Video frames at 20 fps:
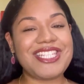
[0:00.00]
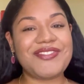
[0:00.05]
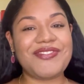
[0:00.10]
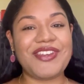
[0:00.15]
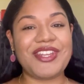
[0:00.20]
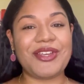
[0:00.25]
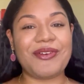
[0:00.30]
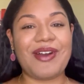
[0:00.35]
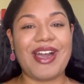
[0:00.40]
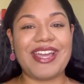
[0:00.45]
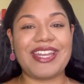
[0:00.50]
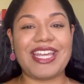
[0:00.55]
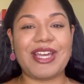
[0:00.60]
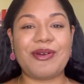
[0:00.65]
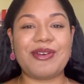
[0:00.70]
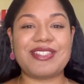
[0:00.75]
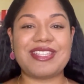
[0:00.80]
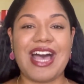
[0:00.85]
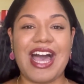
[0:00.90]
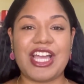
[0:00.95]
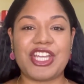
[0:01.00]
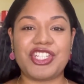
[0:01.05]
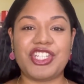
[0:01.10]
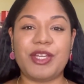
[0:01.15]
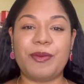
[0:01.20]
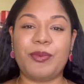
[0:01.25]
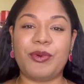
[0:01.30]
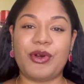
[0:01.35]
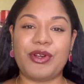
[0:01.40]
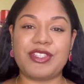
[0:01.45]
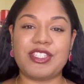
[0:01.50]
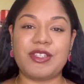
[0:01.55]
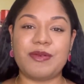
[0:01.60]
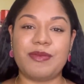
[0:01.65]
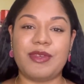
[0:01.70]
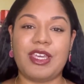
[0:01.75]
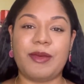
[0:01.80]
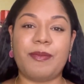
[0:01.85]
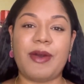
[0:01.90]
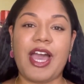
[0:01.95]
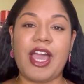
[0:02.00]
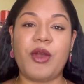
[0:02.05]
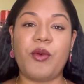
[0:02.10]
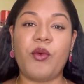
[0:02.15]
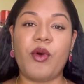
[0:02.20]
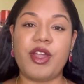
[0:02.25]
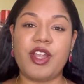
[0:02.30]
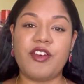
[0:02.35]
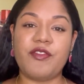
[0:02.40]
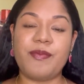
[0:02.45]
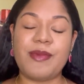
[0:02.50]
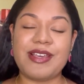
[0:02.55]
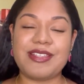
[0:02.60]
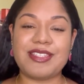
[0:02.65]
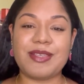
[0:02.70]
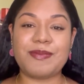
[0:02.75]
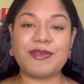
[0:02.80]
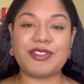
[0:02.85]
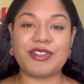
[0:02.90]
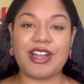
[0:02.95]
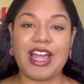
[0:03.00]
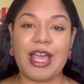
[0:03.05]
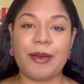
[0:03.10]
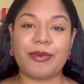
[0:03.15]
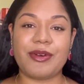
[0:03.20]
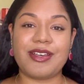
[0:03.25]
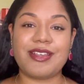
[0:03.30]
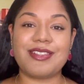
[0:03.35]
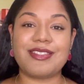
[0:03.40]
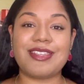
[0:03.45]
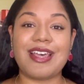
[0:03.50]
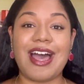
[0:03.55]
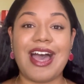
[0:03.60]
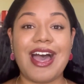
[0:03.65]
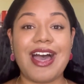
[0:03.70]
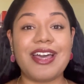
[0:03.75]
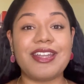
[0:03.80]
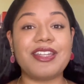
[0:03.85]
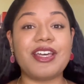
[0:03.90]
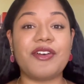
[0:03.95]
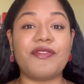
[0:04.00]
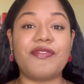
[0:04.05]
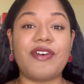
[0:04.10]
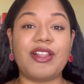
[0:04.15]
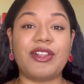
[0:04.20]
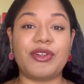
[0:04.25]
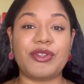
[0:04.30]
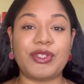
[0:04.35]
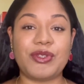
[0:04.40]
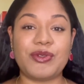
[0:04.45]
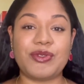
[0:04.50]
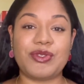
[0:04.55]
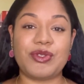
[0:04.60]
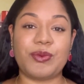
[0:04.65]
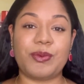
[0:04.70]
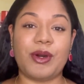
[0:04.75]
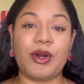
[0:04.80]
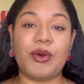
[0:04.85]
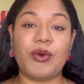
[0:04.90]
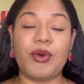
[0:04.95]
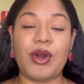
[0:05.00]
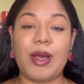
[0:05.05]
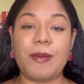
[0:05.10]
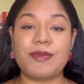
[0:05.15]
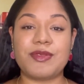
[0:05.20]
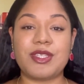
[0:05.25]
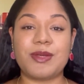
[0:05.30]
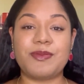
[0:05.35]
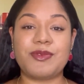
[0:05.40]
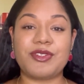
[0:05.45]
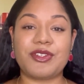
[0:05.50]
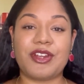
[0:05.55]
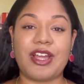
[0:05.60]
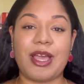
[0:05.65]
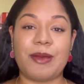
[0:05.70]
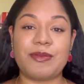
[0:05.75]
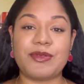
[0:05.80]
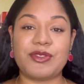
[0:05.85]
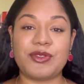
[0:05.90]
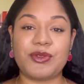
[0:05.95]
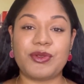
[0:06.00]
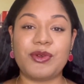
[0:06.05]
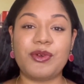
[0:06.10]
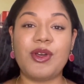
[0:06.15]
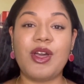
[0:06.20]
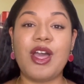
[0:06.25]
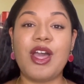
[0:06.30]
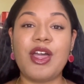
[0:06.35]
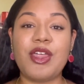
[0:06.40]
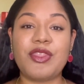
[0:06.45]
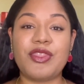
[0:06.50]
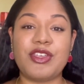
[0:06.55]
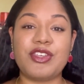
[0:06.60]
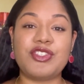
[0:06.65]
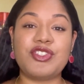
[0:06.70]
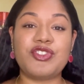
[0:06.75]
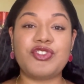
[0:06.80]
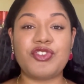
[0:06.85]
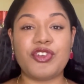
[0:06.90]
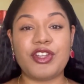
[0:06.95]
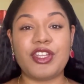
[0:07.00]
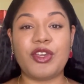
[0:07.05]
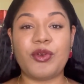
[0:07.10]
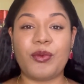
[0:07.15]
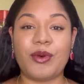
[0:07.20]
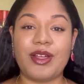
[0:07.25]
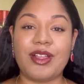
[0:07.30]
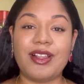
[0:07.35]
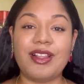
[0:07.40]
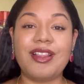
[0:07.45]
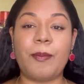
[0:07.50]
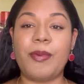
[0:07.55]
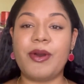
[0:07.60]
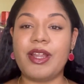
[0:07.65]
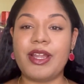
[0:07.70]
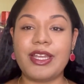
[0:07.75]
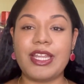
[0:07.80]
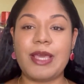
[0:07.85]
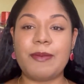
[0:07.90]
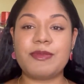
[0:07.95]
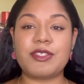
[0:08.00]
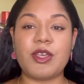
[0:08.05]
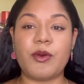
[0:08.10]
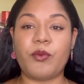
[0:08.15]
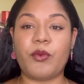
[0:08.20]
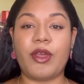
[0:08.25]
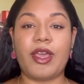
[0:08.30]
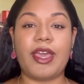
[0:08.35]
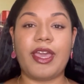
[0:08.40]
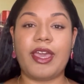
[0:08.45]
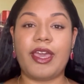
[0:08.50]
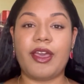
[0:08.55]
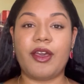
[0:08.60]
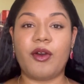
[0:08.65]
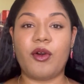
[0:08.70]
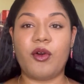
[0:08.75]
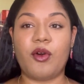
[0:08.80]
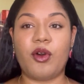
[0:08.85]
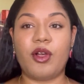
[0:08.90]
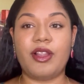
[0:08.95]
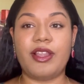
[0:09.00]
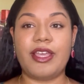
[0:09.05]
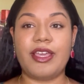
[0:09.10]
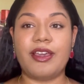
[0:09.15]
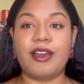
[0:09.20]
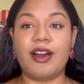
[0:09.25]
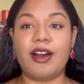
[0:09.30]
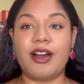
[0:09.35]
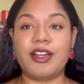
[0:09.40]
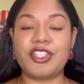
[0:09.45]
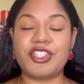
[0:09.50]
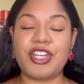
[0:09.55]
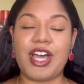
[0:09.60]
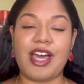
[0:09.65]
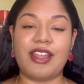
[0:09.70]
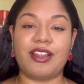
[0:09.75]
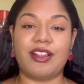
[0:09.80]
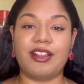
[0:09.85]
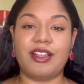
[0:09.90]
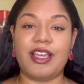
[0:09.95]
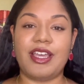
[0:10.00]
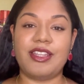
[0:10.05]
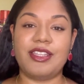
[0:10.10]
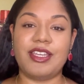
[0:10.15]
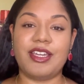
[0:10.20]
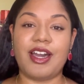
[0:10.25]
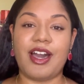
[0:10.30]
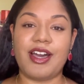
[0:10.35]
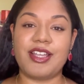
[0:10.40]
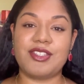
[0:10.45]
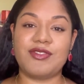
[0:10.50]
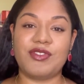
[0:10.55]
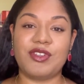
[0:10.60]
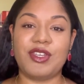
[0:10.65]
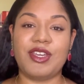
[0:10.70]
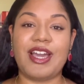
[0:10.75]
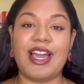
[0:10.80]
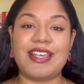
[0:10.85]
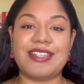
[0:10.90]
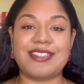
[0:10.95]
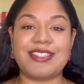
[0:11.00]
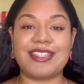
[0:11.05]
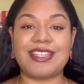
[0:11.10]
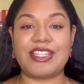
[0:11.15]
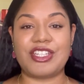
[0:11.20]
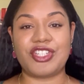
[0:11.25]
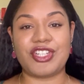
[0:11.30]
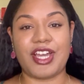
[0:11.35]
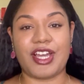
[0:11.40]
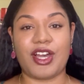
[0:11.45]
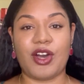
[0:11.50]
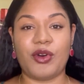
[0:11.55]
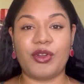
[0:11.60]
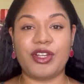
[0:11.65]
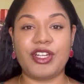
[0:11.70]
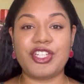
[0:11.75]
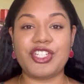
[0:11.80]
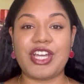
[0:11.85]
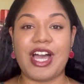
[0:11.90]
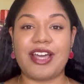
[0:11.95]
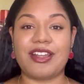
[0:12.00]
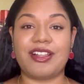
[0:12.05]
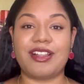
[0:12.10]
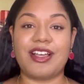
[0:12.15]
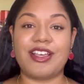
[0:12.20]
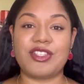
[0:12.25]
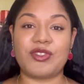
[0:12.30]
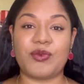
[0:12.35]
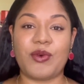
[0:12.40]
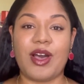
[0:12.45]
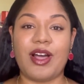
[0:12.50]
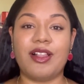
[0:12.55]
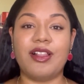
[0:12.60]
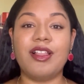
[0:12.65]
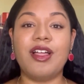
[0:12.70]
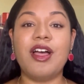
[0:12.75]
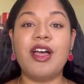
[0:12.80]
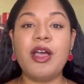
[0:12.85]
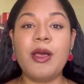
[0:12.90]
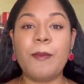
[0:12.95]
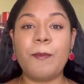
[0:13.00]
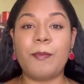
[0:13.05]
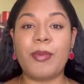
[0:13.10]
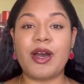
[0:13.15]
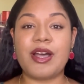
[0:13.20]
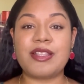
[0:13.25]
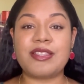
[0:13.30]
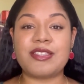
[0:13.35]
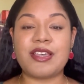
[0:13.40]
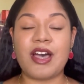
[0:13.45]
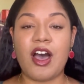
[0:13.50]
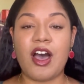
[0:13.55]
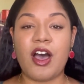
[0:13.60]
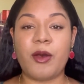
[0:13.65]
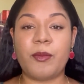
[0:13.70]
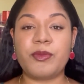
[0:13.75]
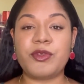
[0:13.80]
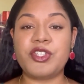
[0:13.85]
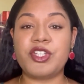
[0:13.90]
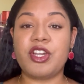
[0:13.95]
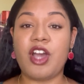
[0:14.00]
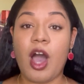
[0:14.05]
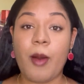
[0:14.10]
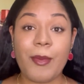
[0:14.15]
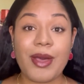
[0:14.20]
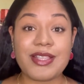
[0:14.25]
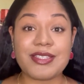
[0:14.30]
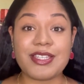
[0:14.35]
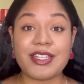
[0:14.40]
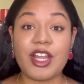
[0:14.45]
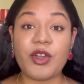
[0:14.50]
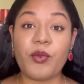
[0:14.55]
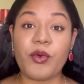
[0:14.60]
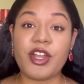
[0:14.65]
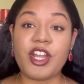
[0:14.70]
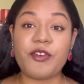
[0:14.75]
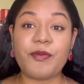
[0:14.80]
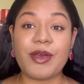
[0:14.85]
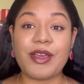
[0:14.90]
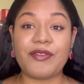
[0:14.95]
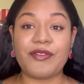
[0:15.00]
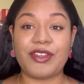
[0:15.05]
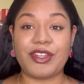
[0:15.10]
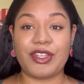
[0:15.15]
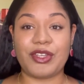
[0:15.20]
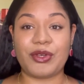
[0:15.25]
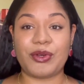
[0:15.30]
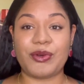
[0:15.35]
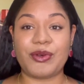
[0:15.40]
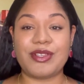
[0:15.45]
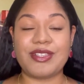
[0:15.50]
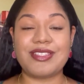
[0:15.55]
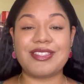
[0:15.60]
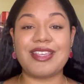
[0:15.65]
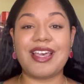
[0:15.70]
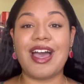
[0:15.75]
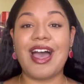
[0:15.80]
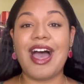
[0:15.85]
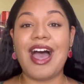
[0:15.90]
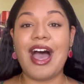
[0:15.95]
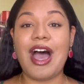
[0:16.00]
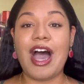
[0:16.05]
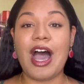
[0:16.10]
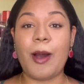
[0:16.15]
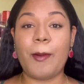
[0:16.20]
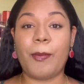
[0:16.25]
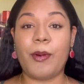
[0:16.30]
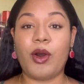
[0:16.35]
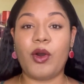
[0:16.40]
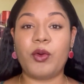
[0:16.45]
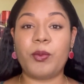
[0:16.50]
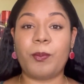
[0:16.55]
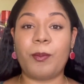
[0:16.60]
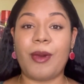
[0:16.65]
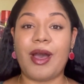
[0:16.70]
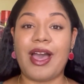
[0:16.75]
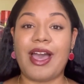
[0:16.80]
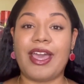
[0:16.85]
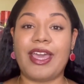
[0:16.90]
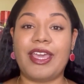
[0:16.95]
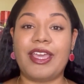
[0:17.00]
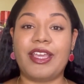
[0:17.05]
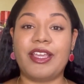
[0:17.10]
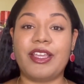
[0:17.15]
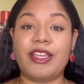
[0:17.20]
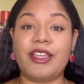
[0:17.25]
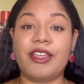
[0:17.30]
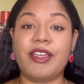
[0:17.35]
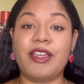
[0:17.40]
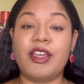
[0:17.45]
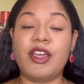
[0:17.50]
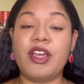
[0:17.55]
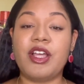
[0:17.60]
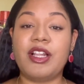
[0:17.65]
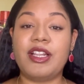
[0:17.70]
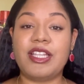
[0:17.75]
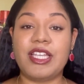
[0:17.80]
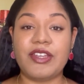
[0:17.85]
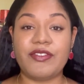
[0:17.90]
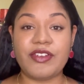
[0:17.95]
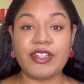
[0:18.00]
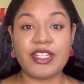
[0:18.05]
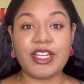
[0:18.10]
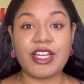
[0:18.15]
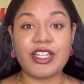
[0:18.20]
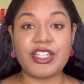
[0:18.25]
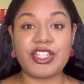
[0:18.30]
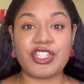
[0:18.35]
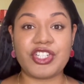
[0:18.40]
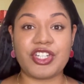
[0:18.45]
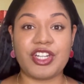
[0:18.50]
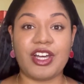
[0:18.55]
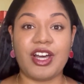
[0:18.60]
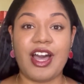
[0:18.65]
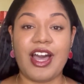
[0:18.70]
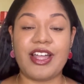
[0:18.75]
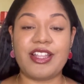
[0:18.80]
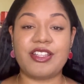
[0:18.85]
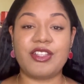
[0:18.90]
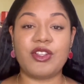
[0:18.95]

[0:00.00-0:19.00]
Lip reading: video idea was actually brought to me by one of my subscribers and a fellow YouTuber who I'm subscribed to, this Trini Will. Put her name somewhere here or link her channel in the cards for you guys can check out her channel as well. But she commented on one of my videos about my leave-in conditioner and